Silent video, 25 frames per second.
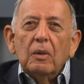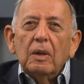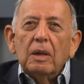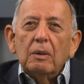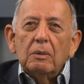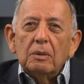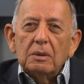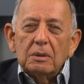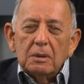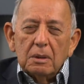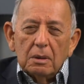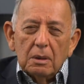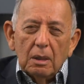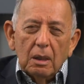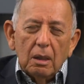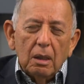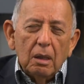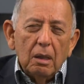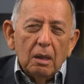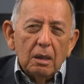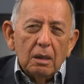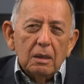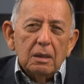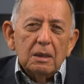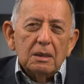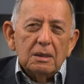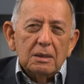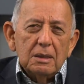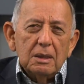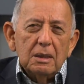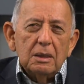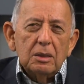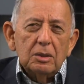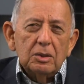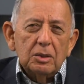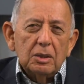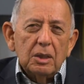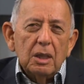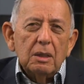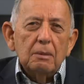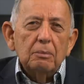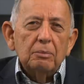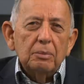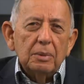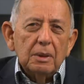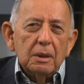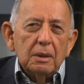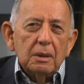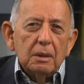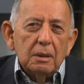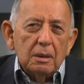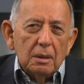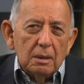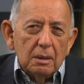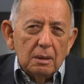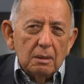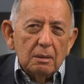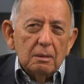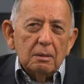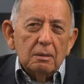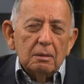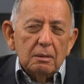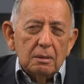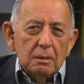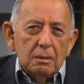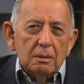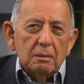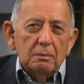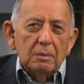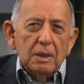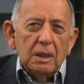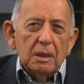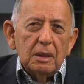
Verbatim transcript: It was hard to see a shape, but uh, the